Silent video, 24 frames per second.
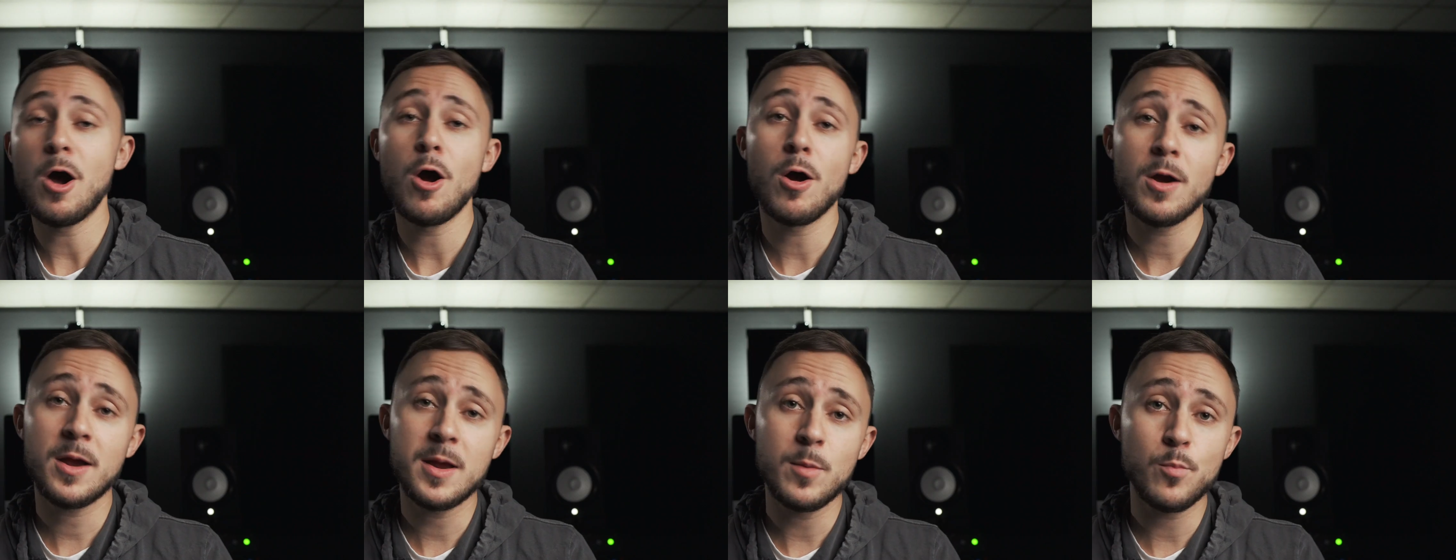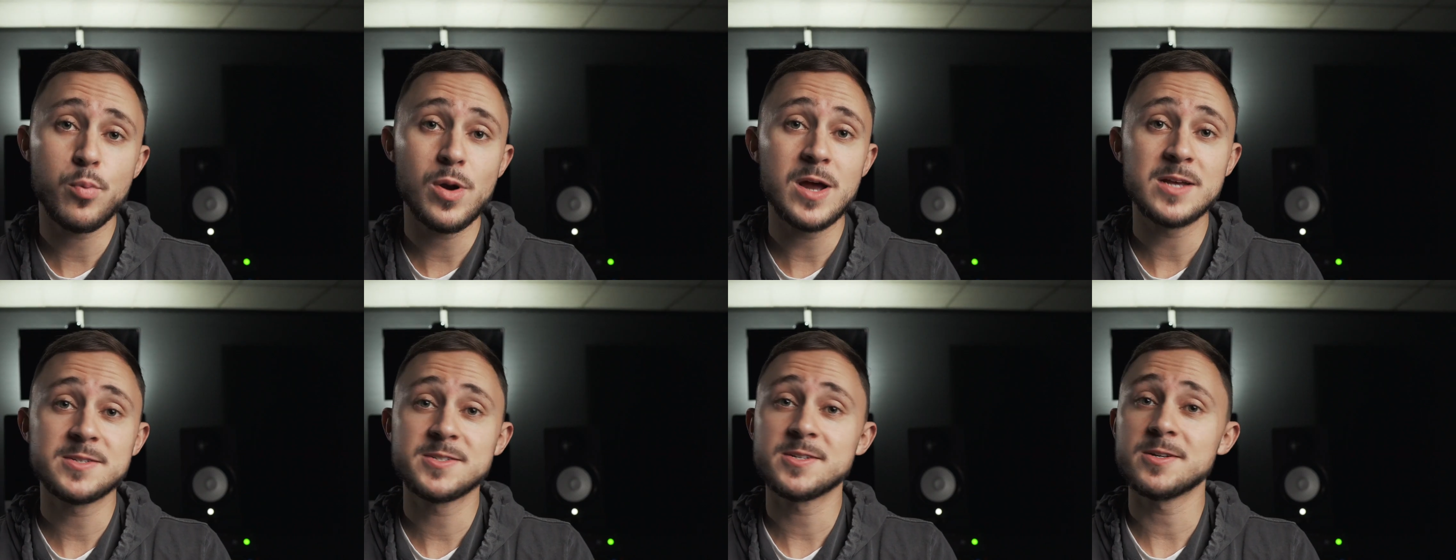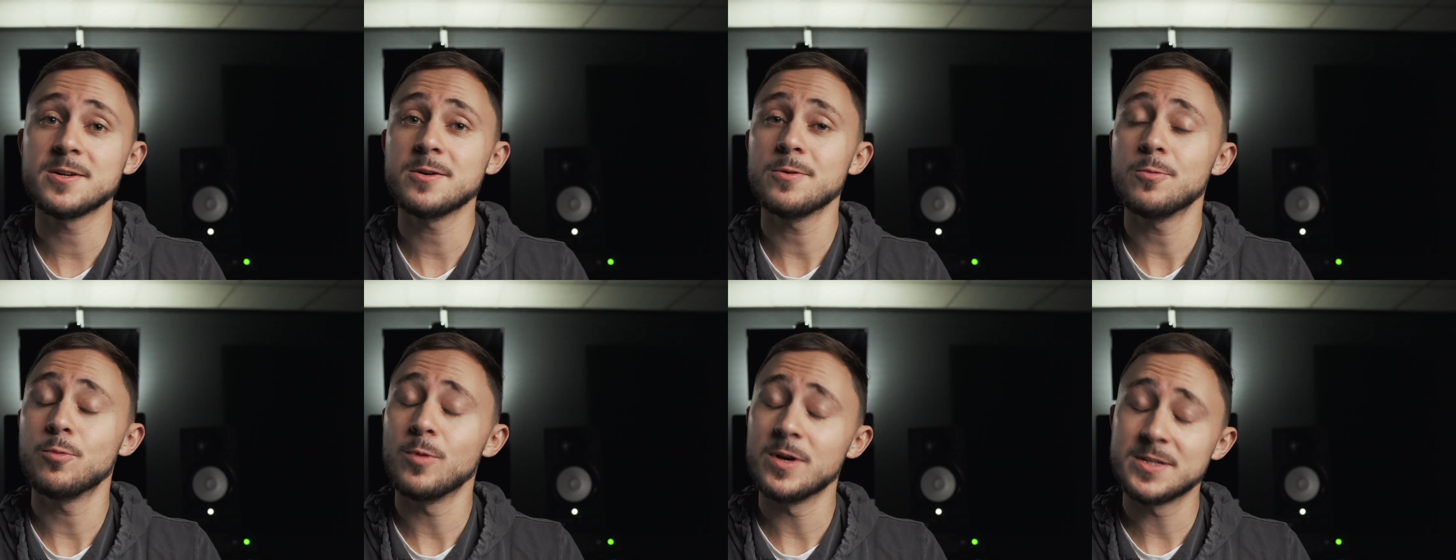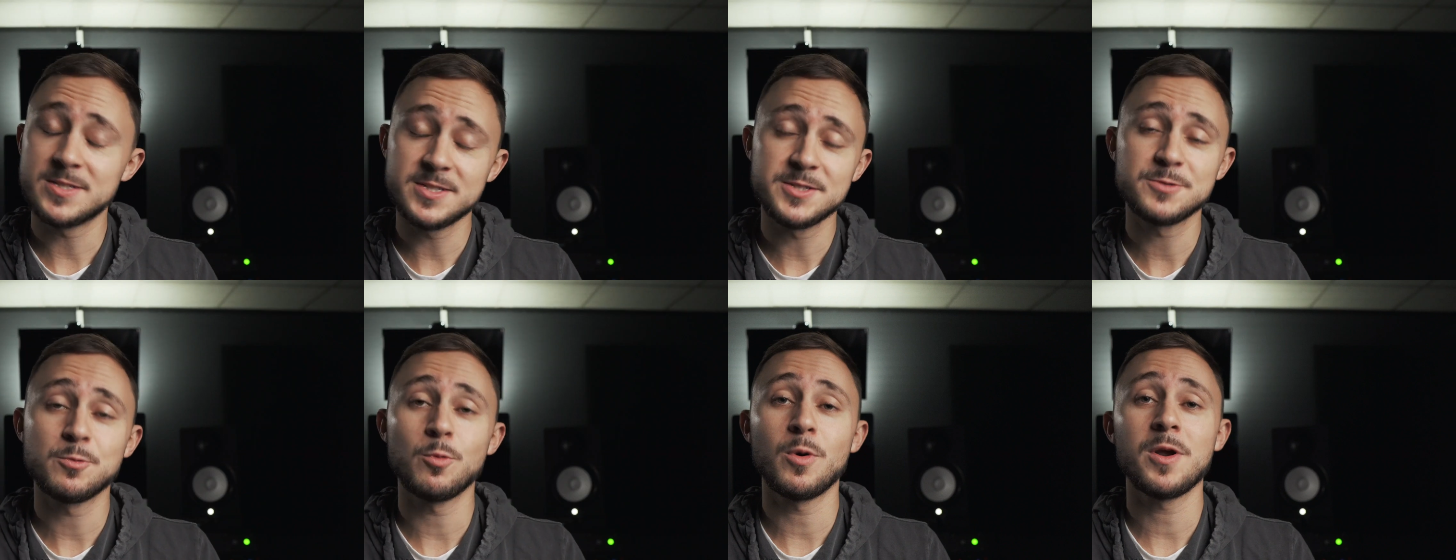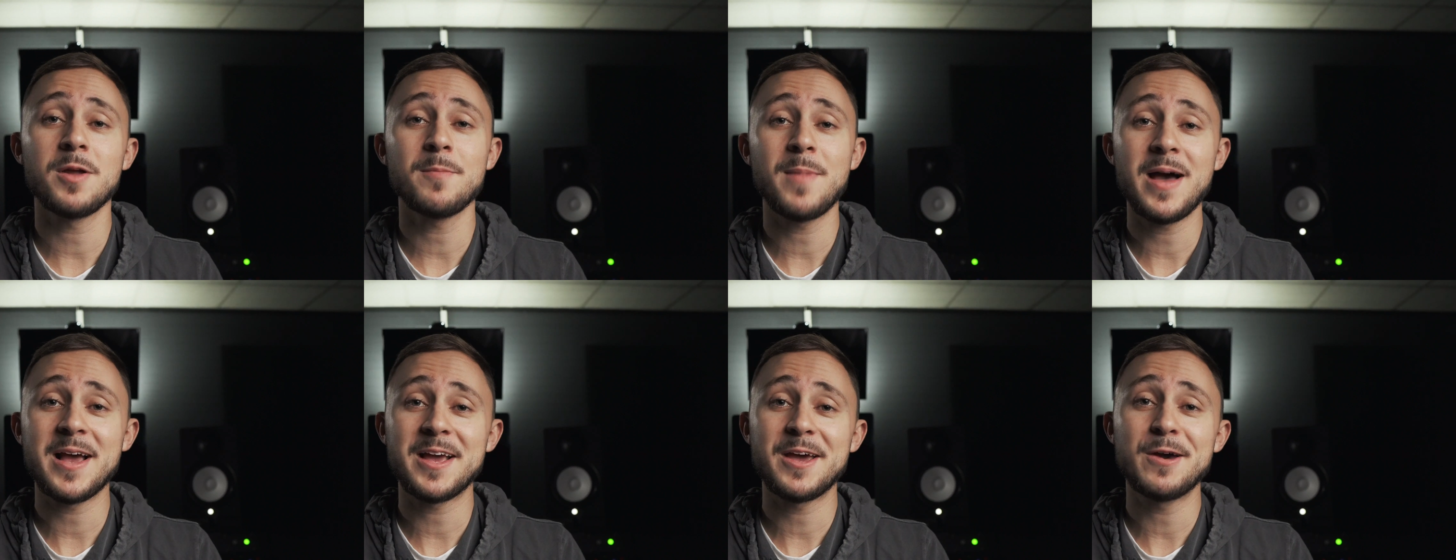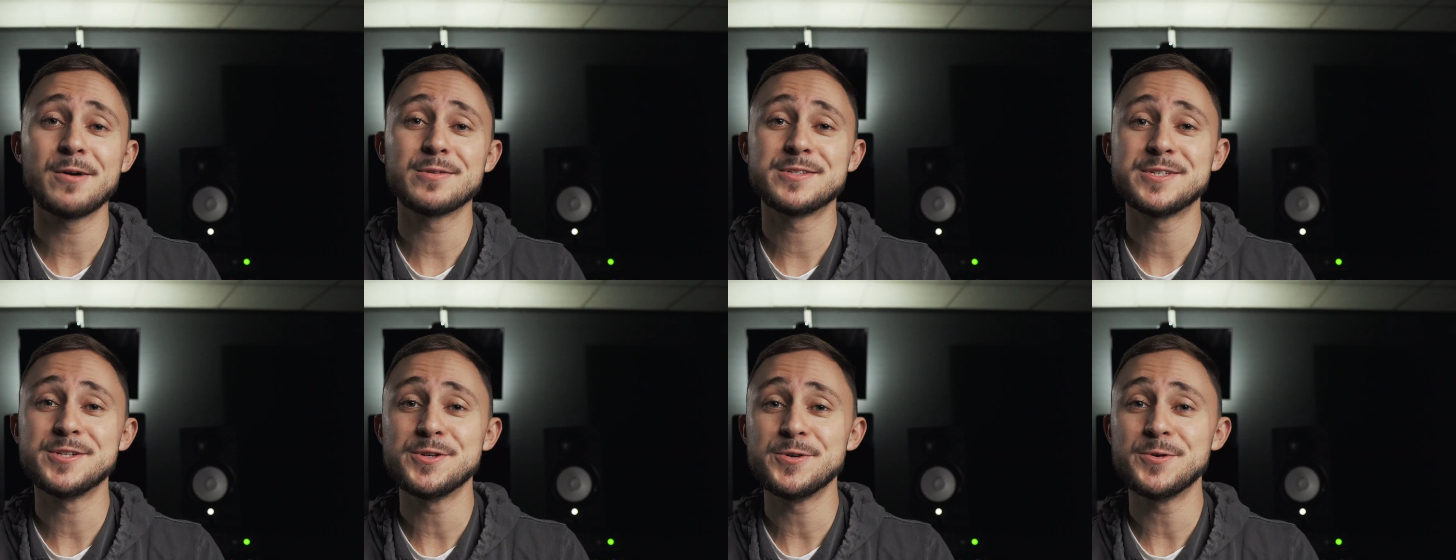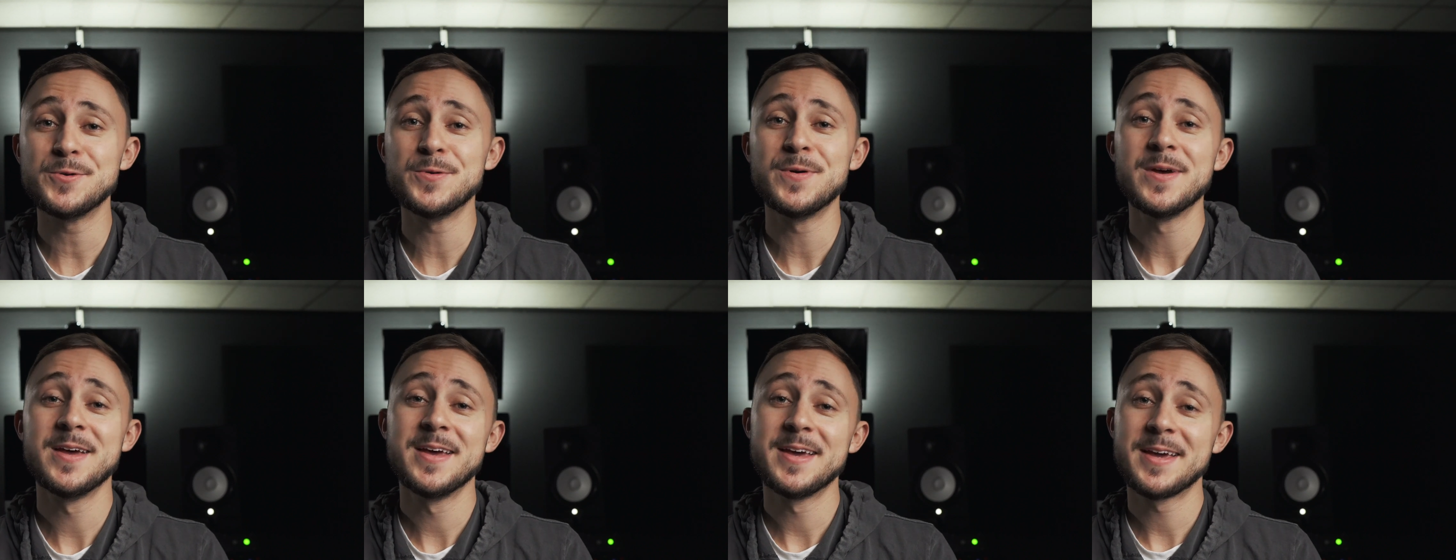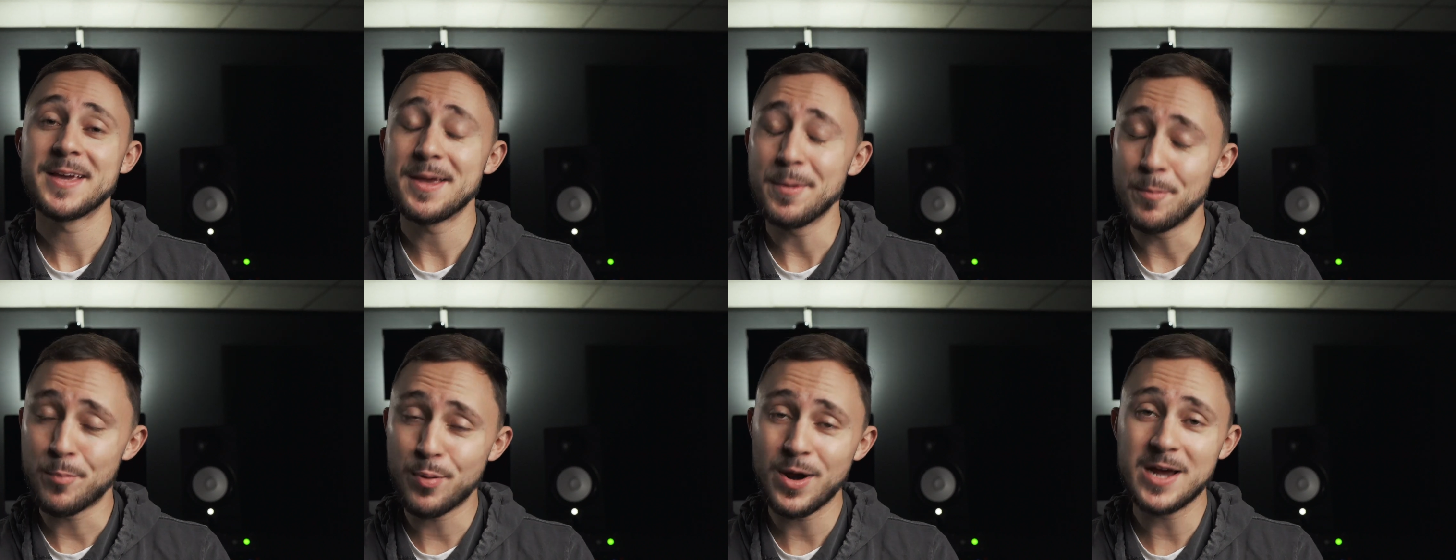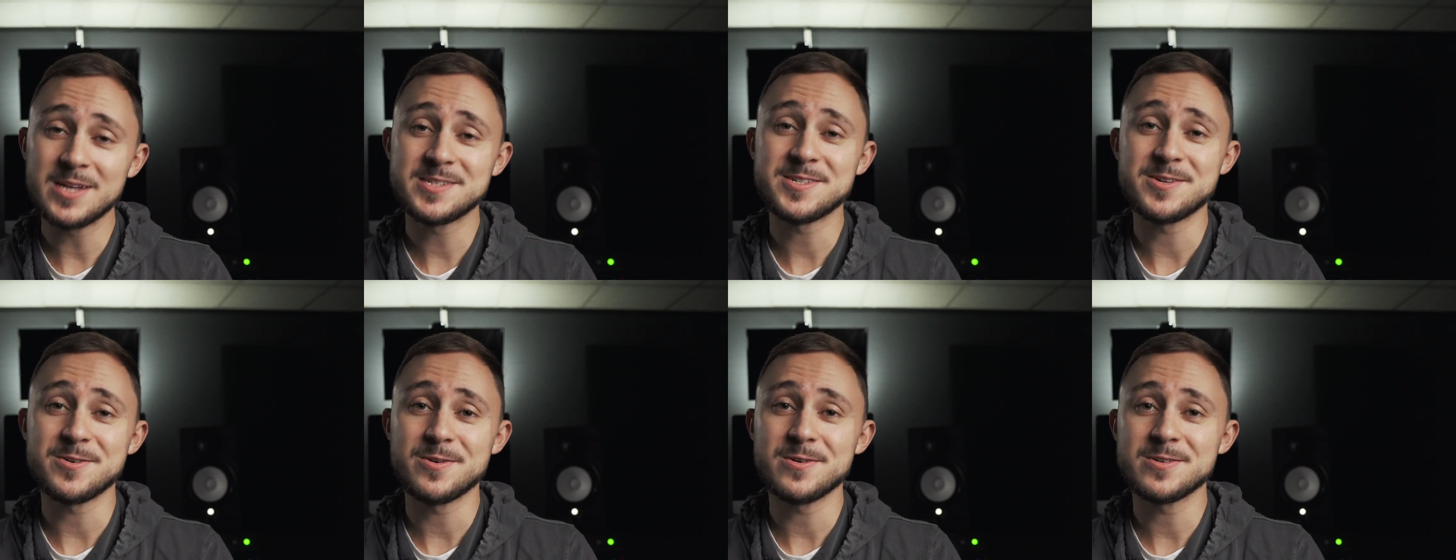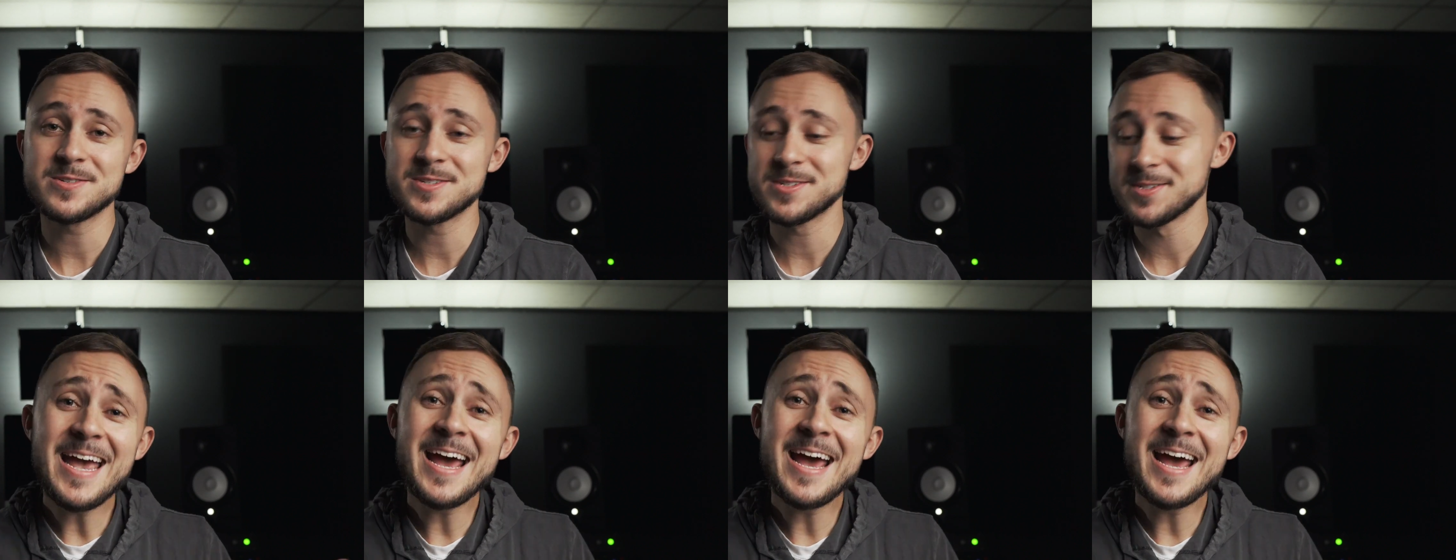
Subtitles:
R-Compressor, which is one of my go-to compressors,